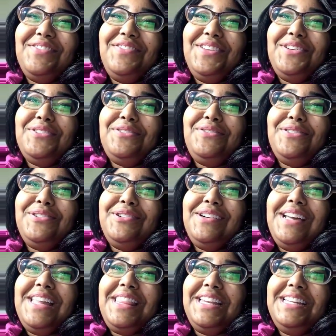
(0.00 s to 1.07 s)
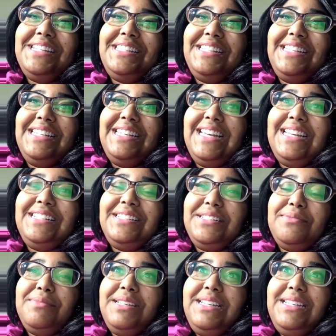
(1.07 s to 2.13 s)
View full ethnicity
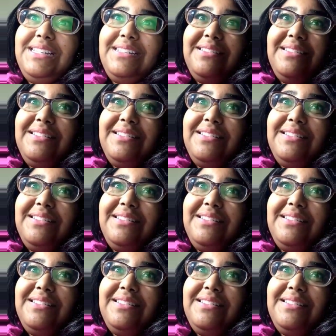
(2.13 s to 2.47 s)
estimate.